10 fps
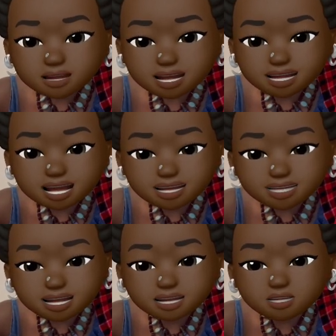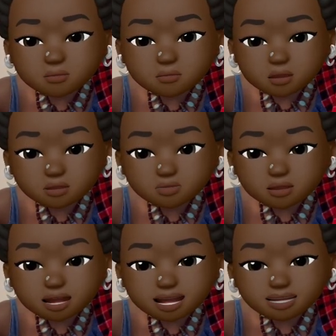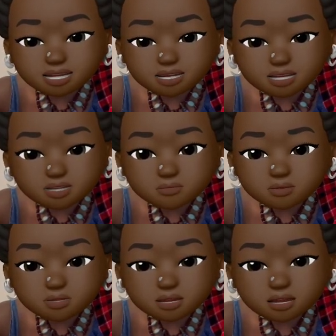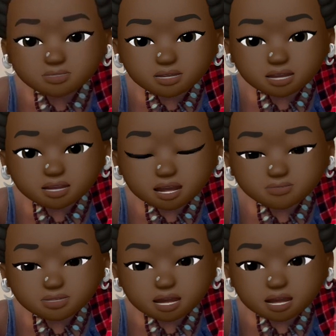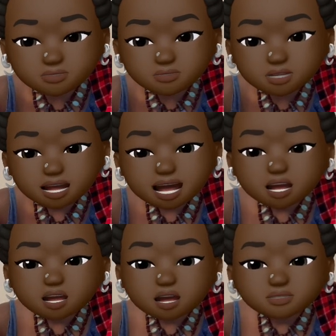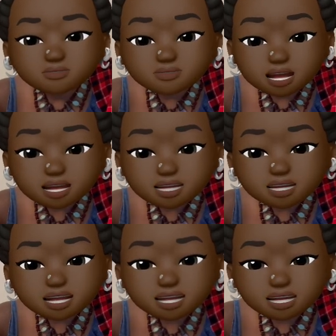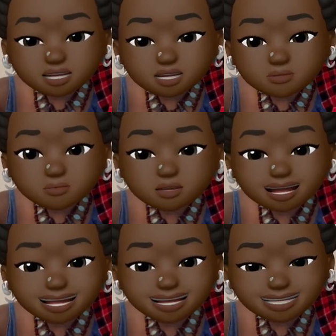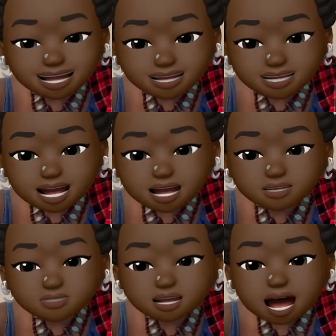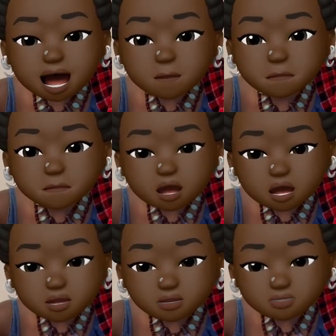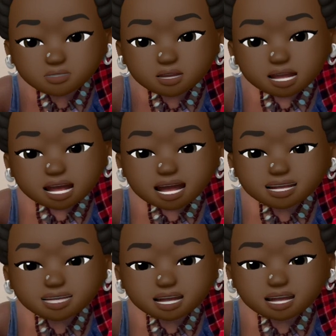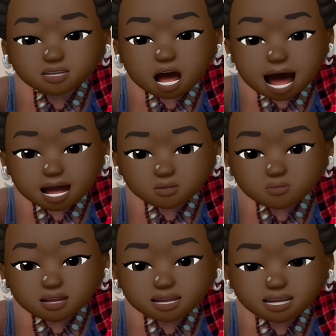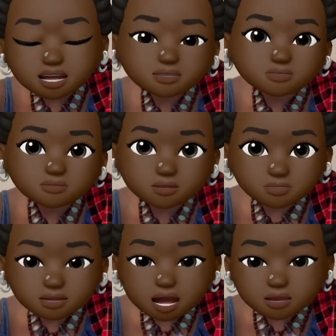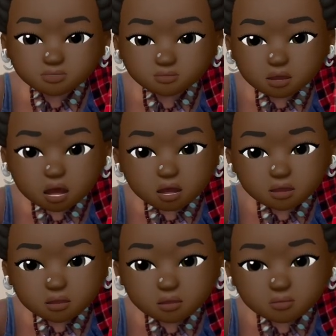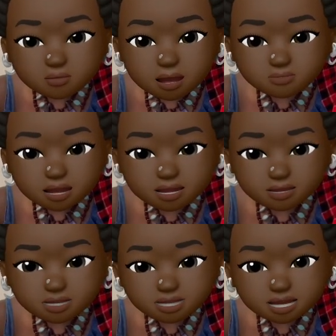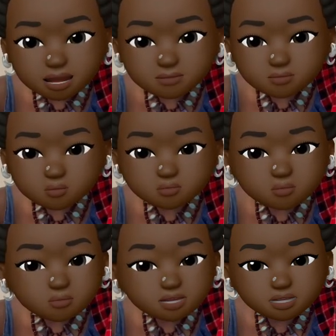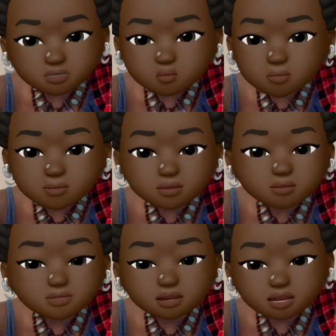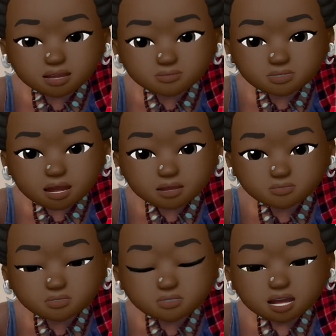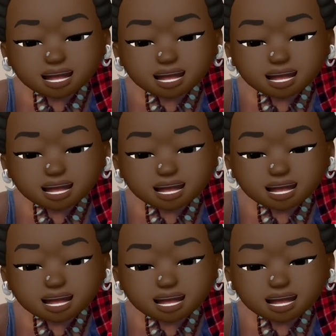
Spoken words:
Then it says Mercury is in Libra in the 11th house. Venus is in Libra in the 10th house, and Mars is in Aries in the 5th house. All that right here. Example, moon is in Scorpio in the 11th house.